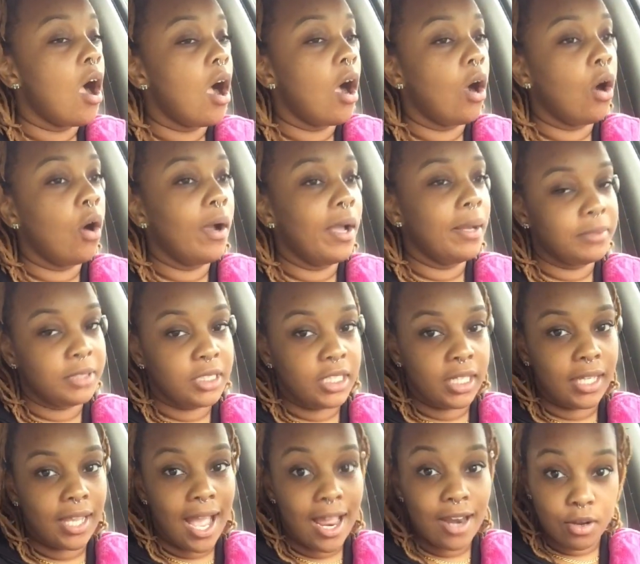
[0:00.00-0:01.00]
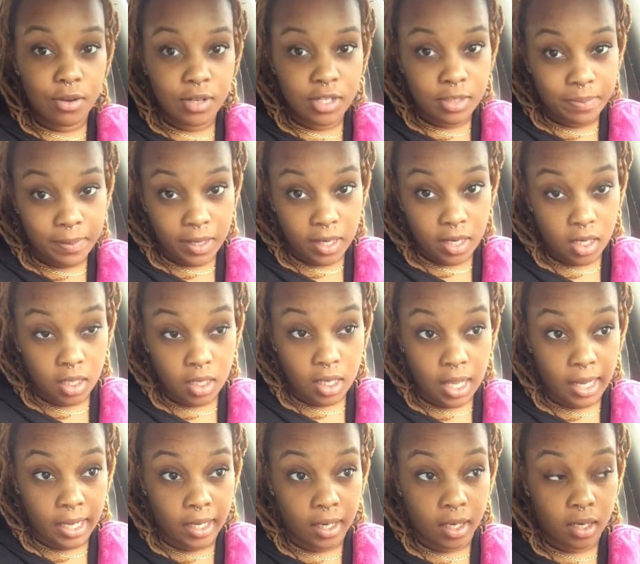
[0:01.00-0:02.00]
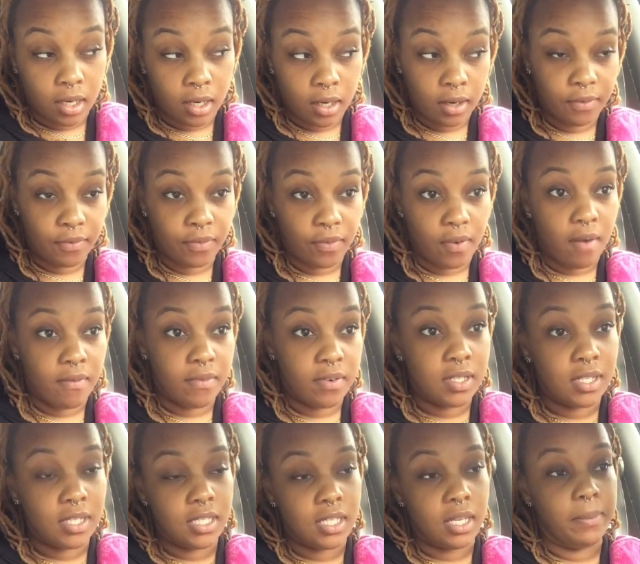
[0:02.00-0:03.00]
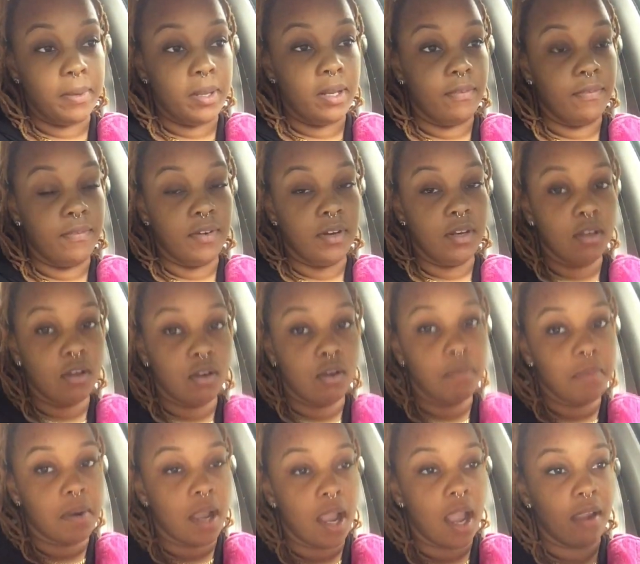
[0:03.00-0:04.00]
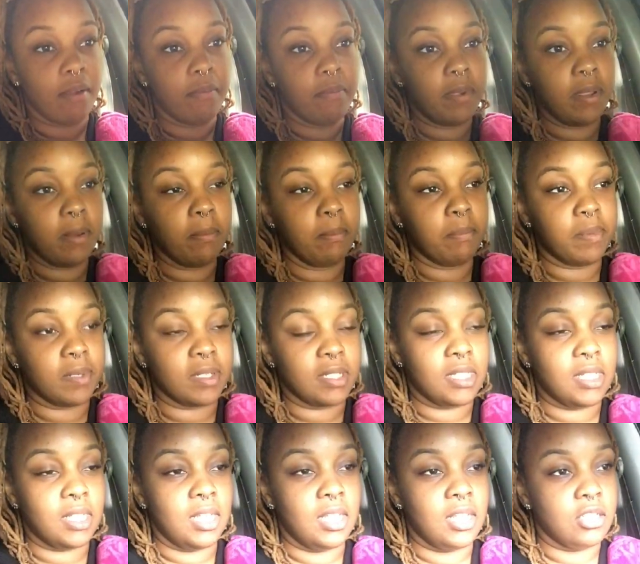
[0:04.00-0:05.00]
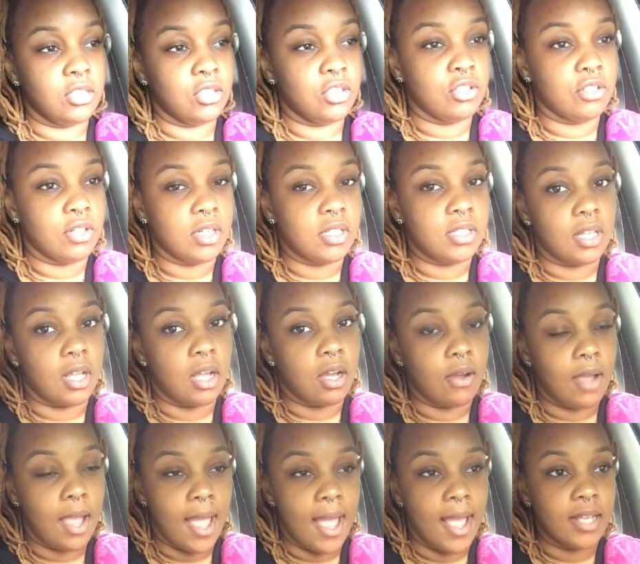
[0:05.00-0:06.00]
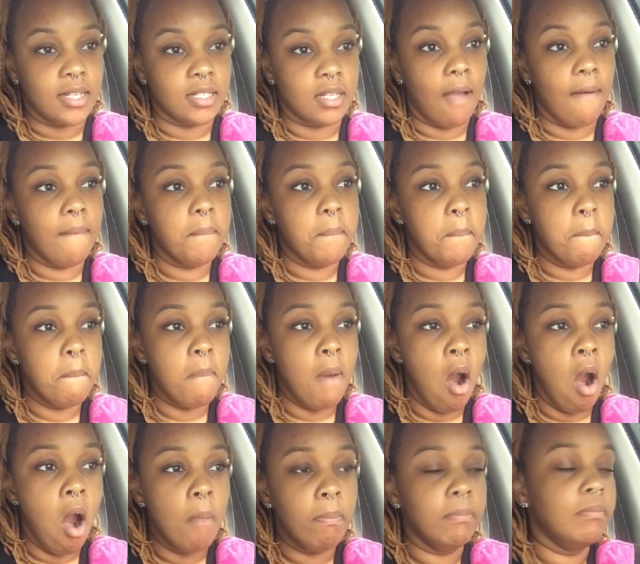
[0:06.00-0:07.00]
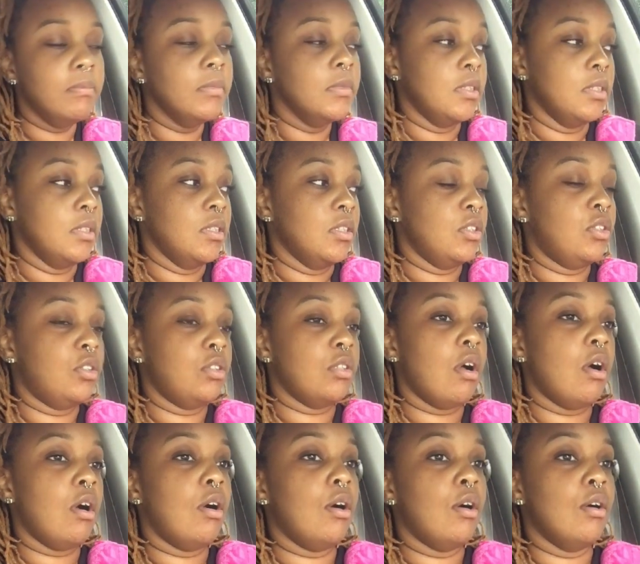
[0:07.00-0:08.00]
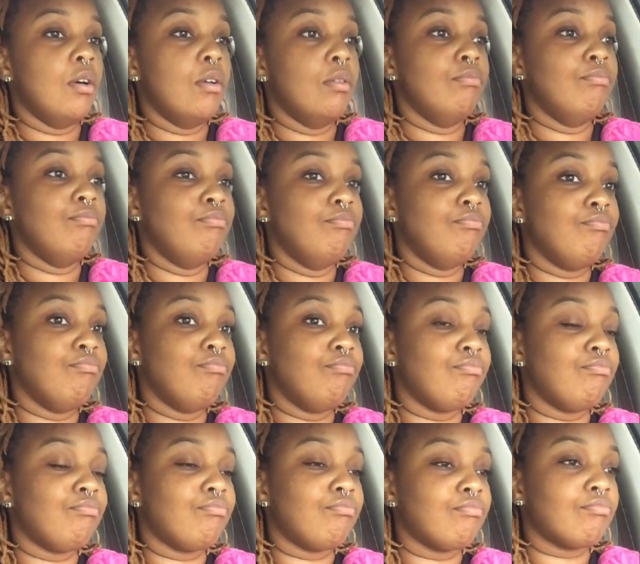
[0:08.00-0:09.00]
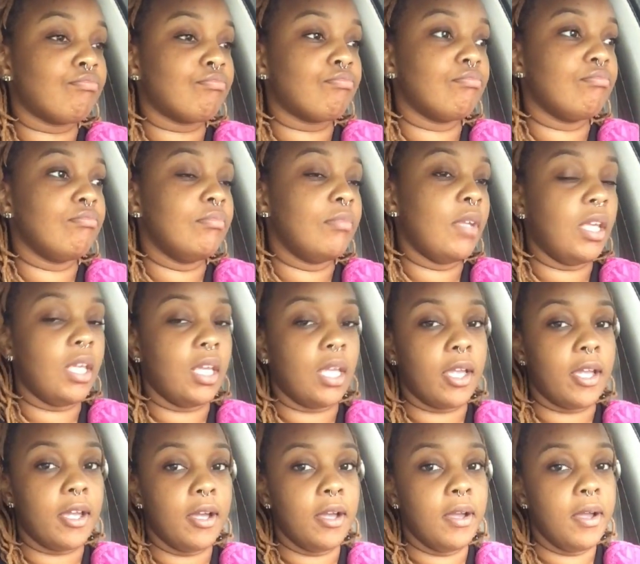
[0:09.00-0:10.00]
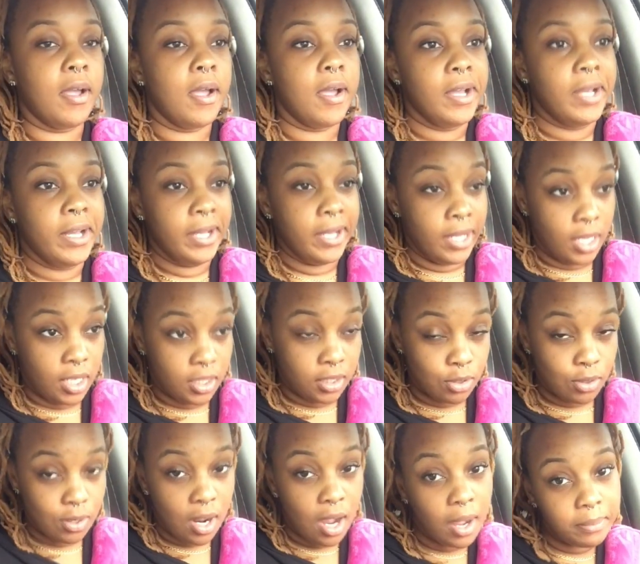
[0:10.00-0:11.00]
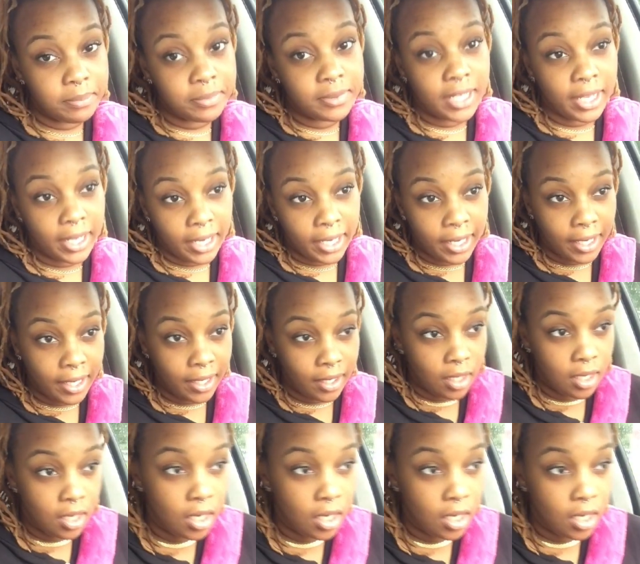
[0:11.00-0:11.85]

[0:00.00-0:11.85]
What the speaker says: OMG, I know it's been like forever since I made a video, but I've been busy and stressed out as so yeah, a little update.